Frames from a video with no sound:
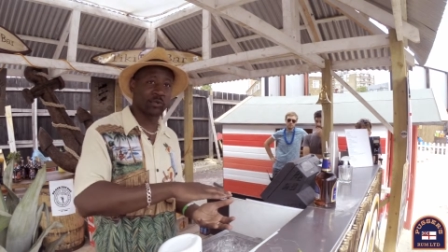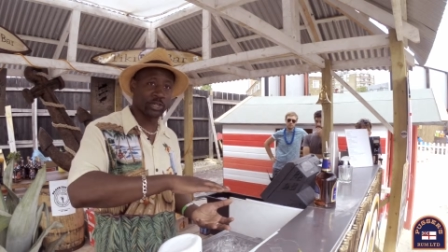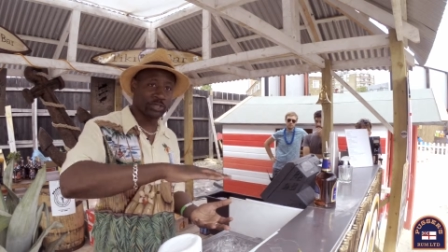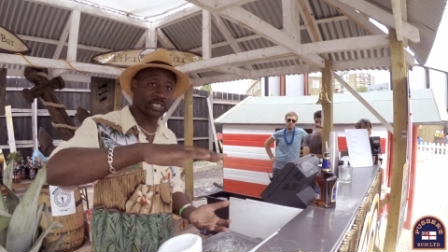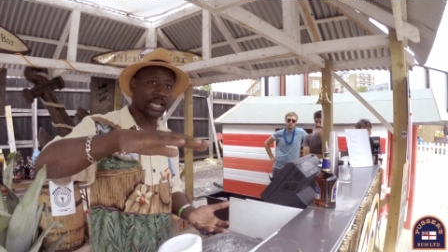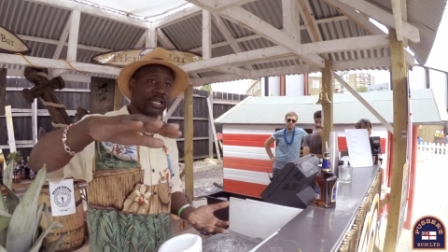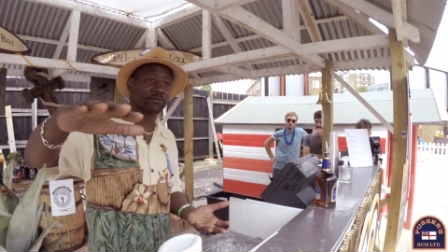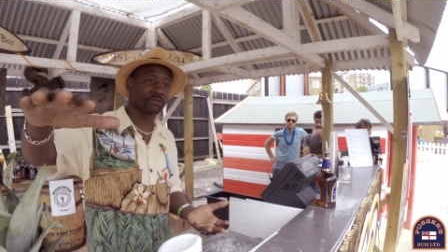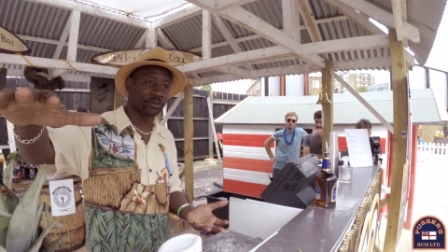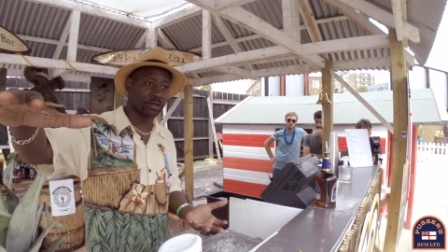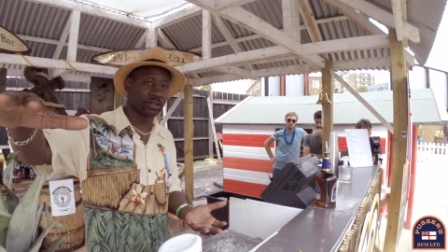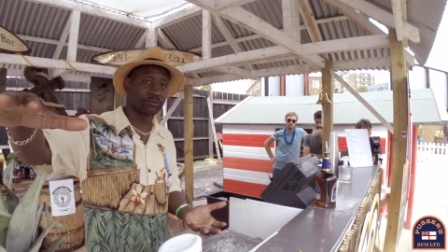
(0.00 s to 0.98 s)
When you're sailing
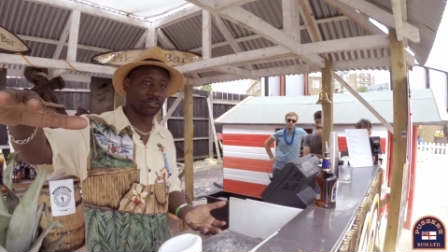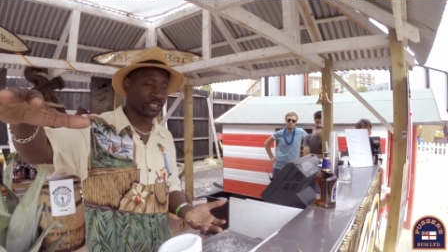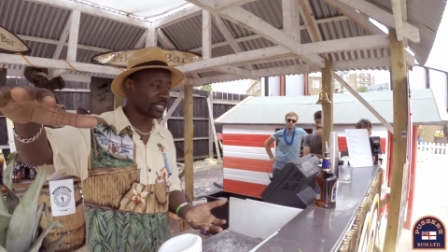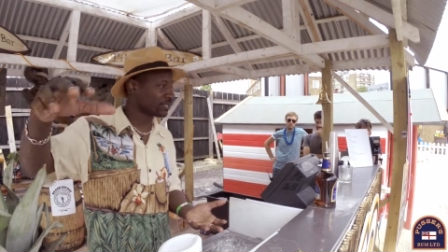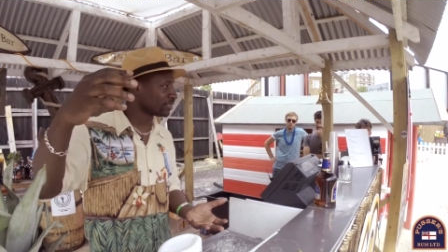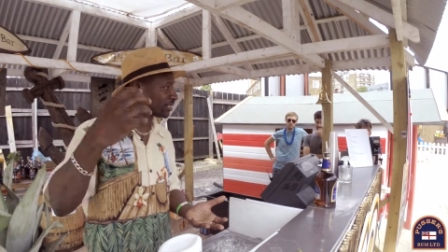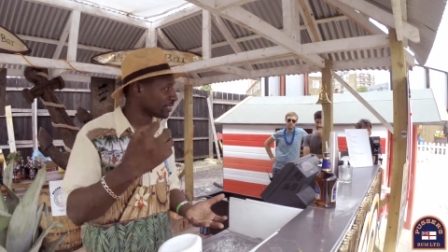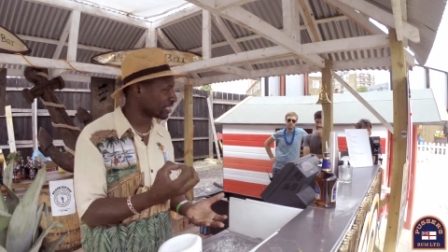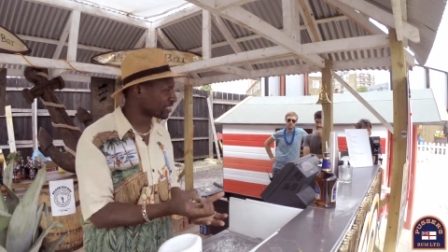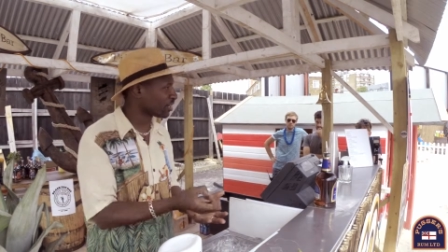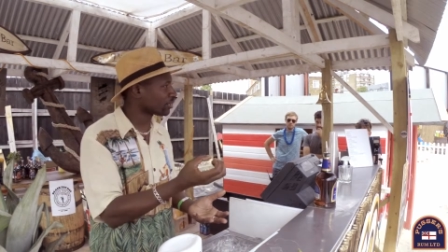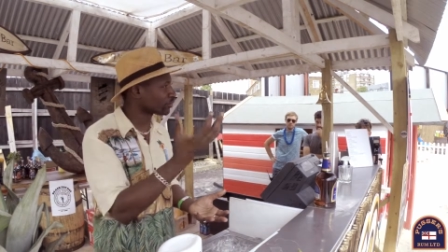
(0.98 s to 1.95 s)
for
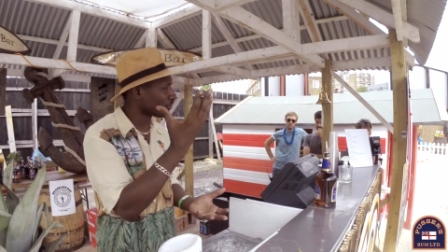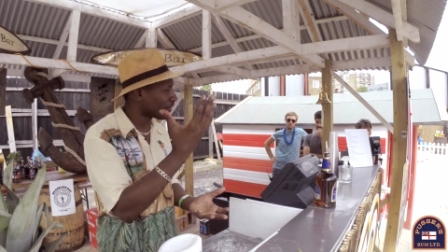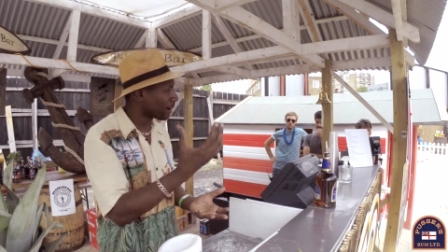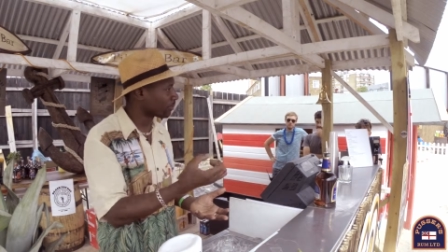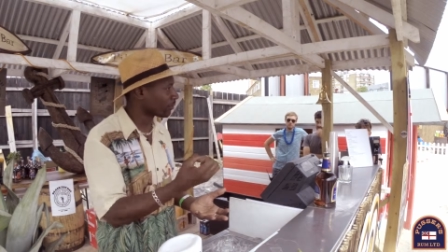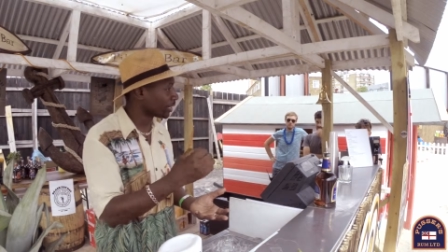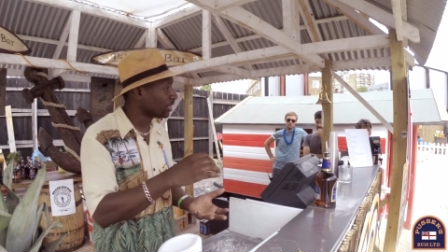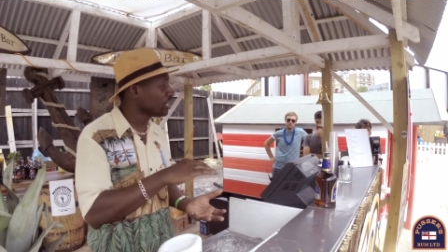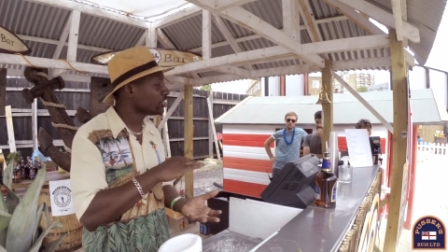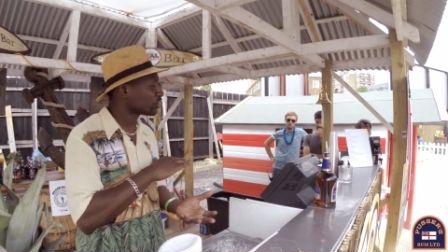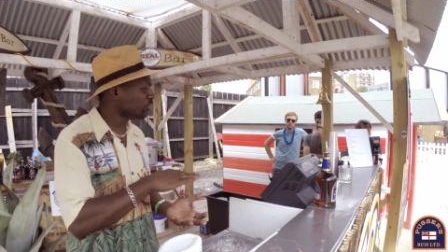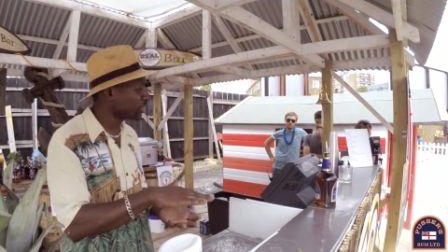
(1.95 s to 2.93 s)
distances, it starts to evaporate.
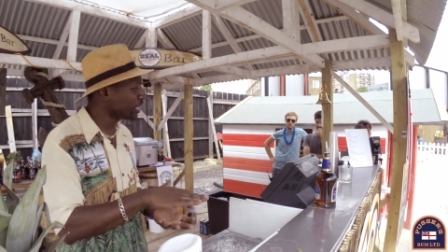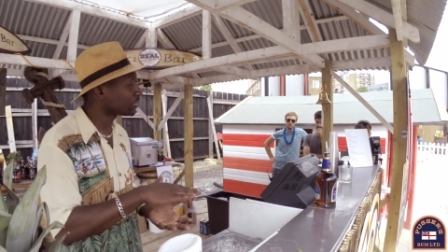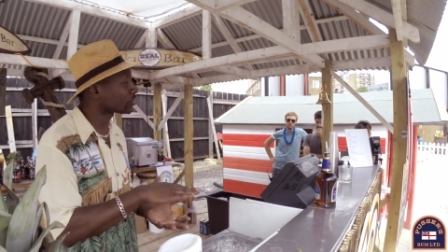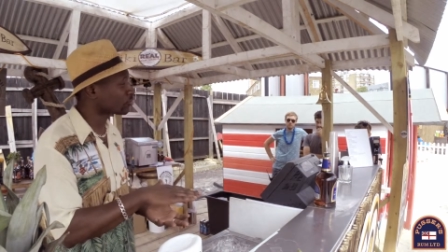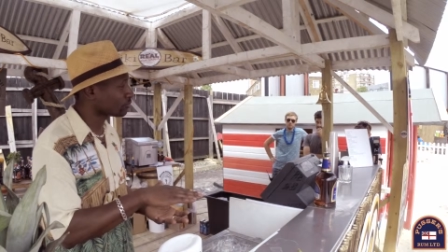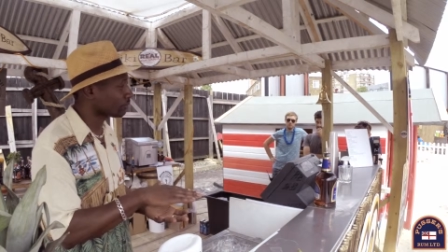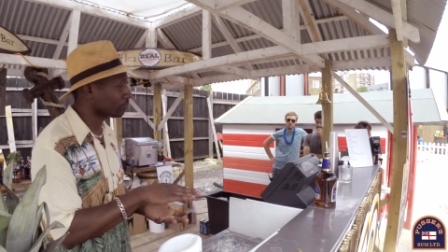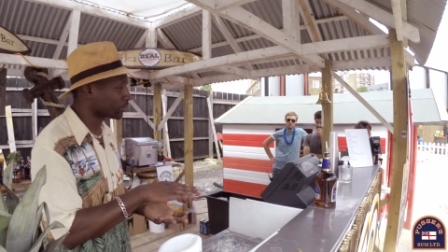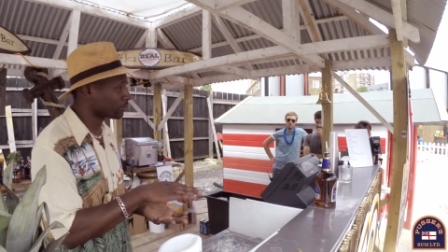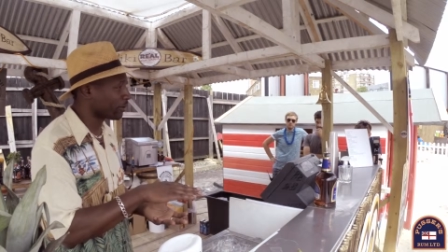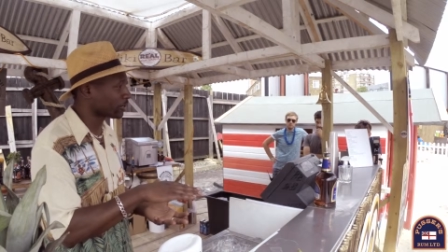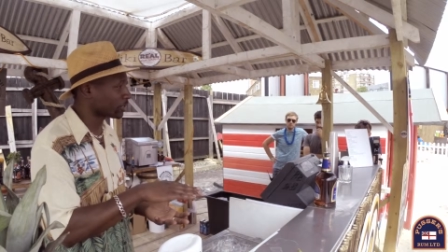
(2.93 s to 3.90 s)
So you need
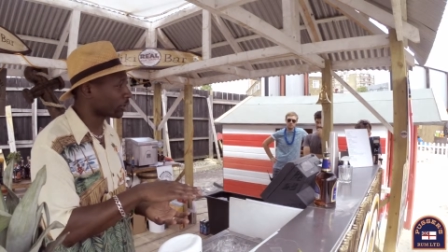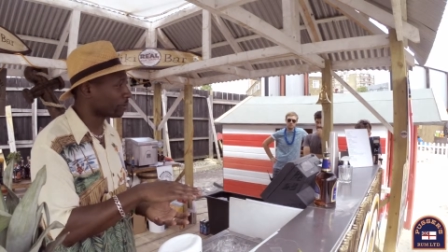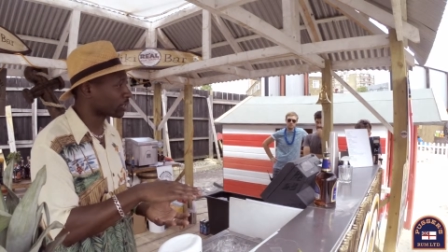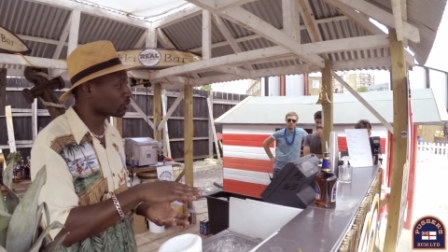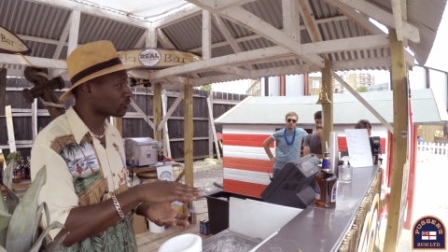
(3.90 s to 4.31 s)
spirits that are going to be